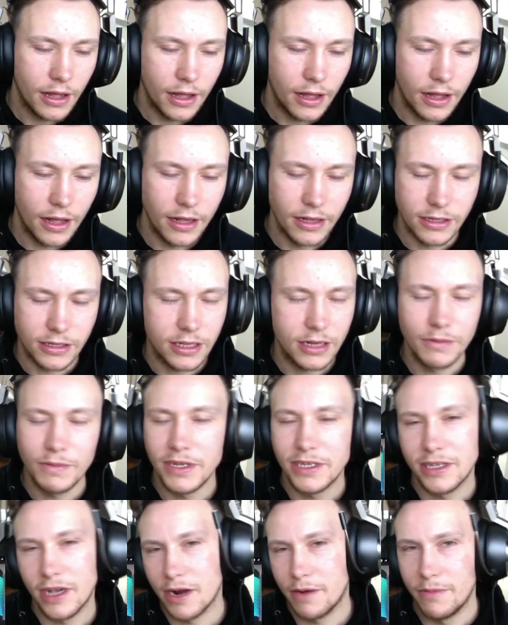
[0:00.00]
It's going to be
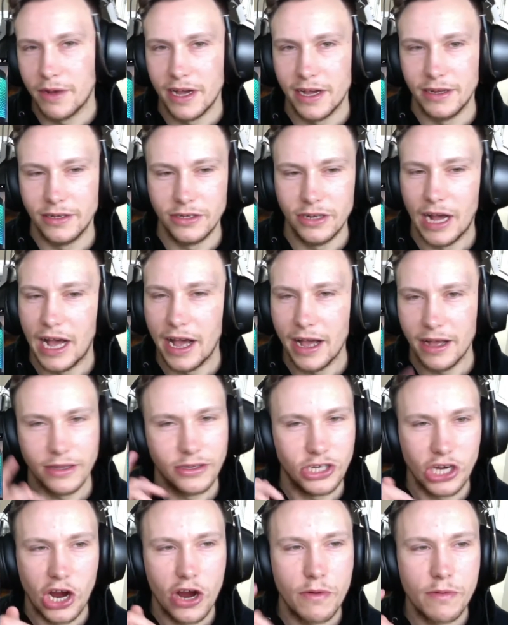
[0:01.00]
stuck in my head.
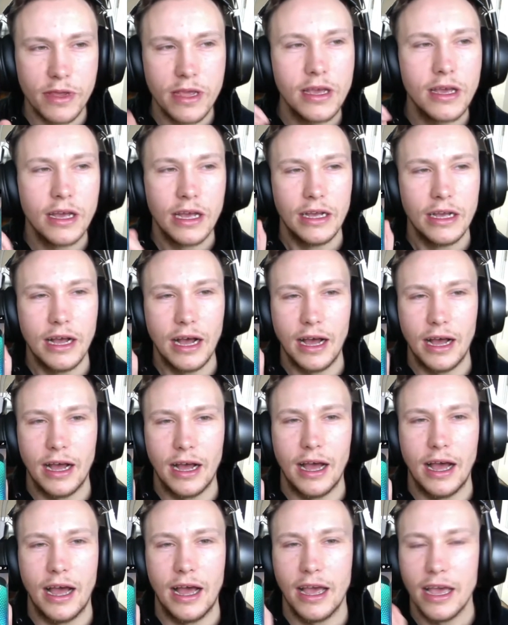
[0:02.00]
Jeremy,
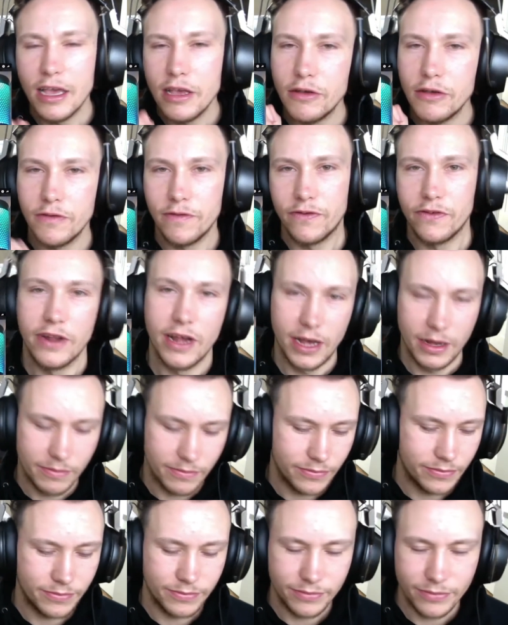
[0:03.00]
I hate you for that.
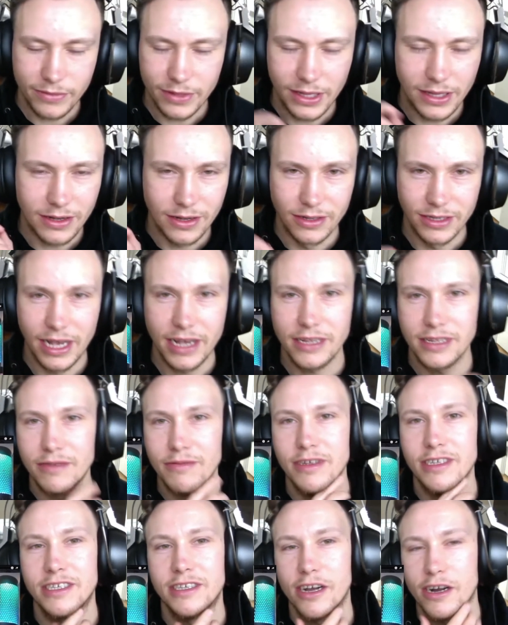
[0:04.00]
Because that's going
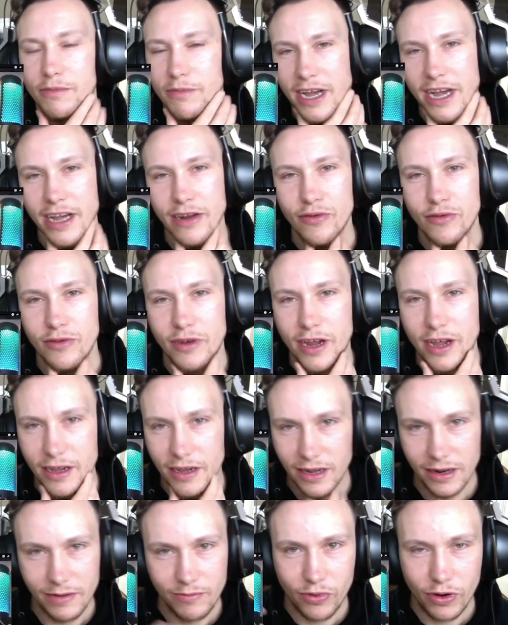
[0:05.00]
to be stuck in my head all
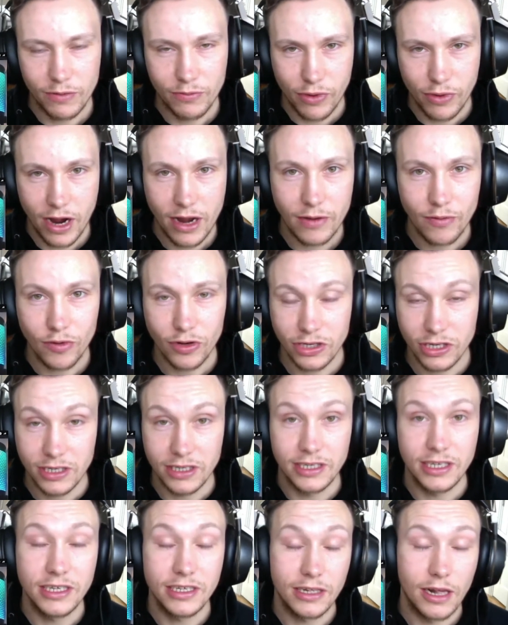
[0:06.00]
day. And when Brandon watches
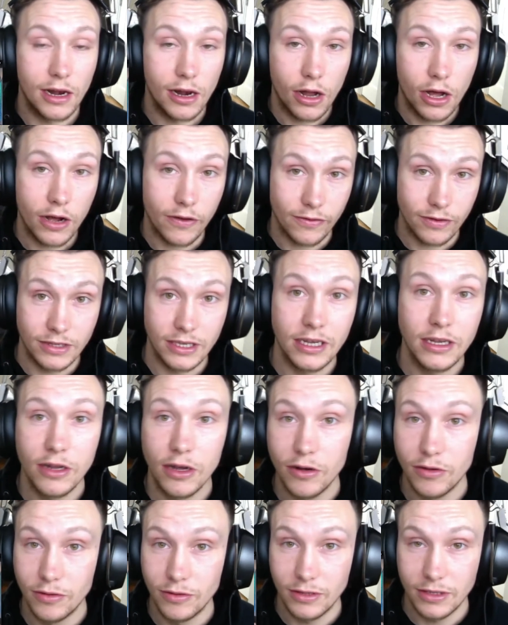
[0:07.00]
this, he's going to laugh because he
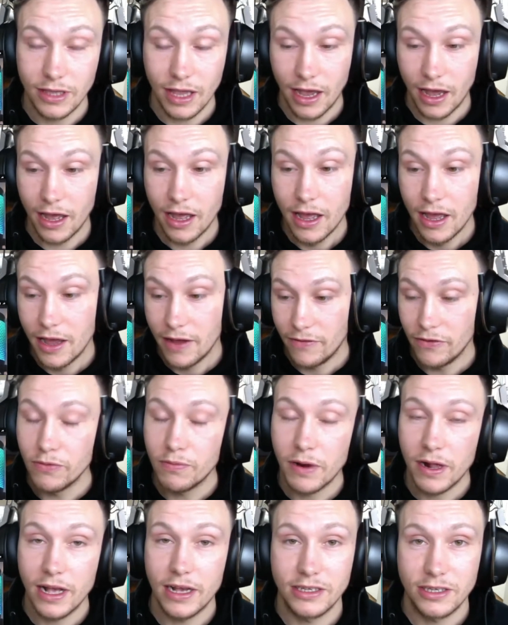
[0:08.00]
knows that if you
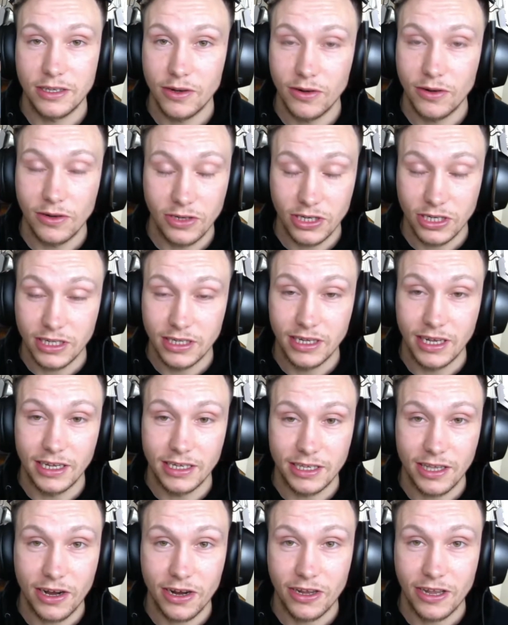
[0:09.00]
play that song, you're just going to get
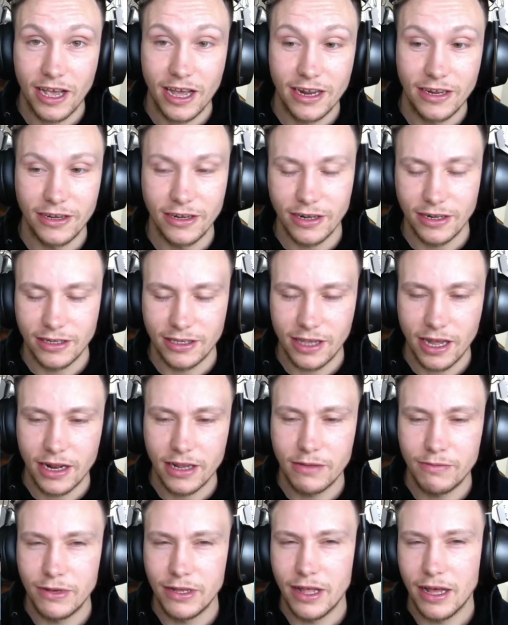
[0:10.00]
stuck in your head. And you're going to
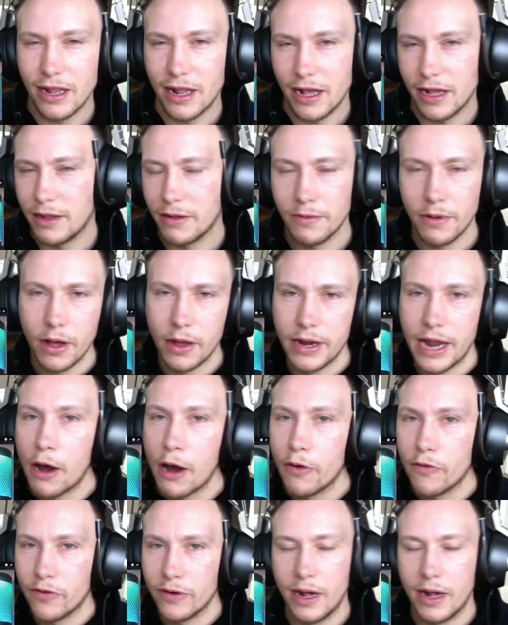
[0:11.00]
suddenly be there like an
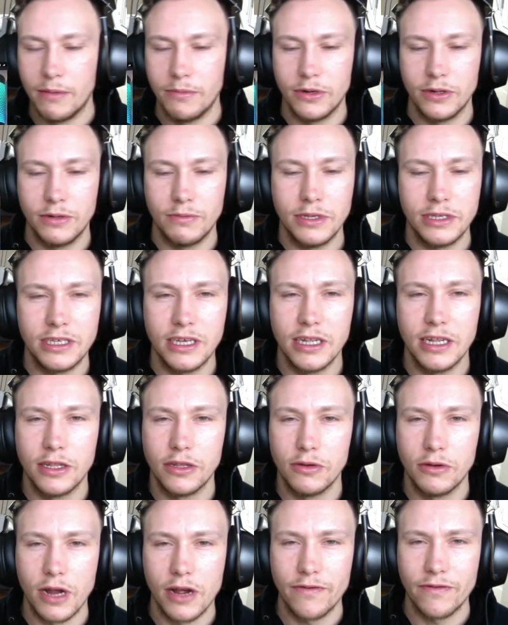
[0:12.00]
hour from now and be sitting there
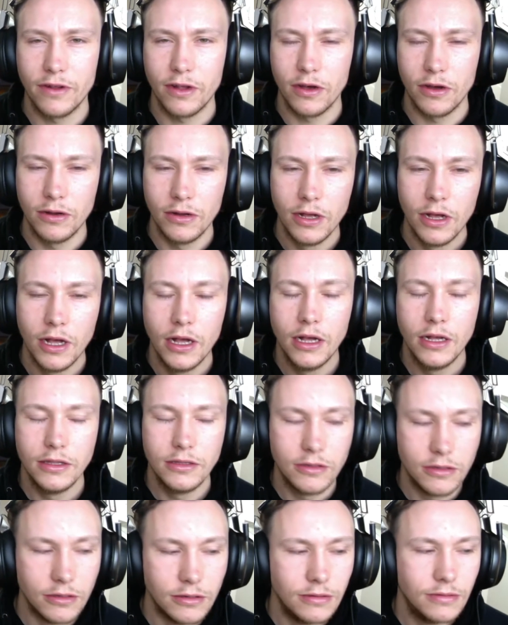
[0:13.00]
doing nothing going,
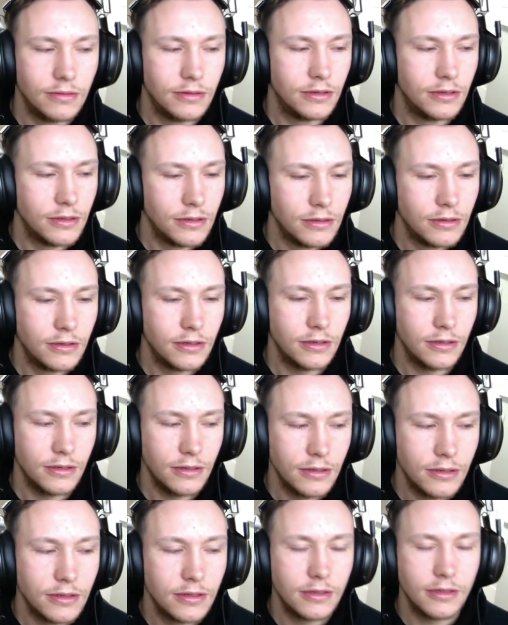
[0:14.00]
dun, dun,
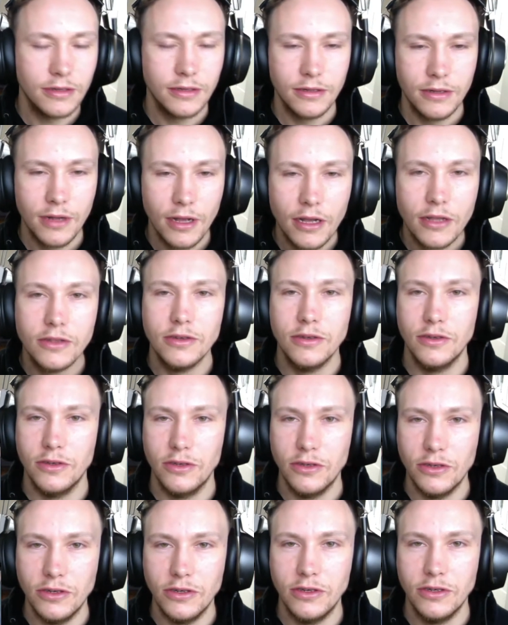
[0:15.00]
dun, dun, dun,
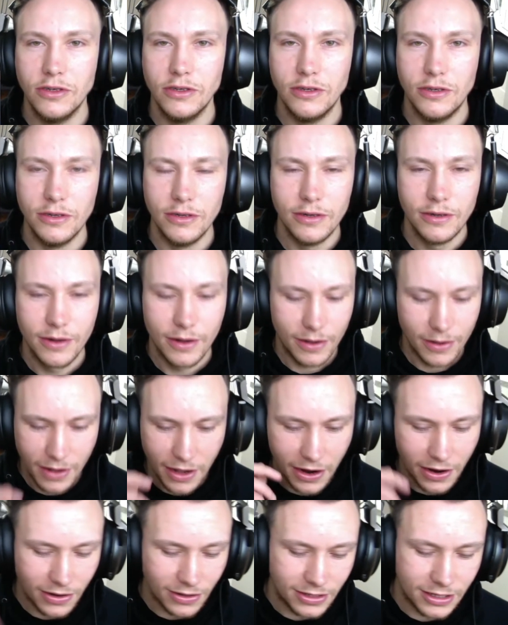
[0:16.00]
dun, dun, dun.
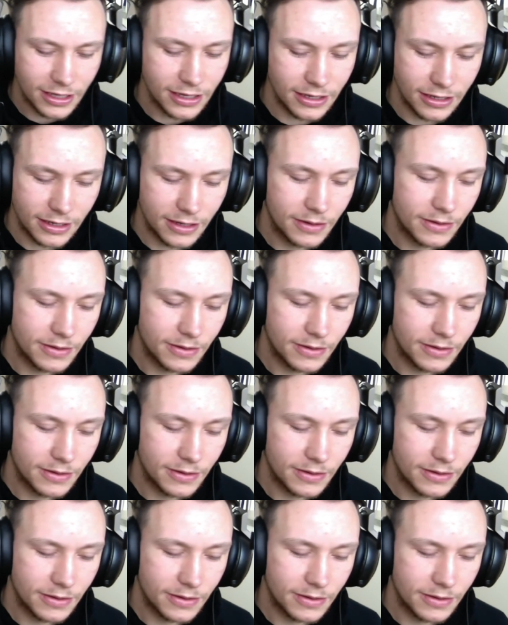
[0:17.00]
Guaranteed.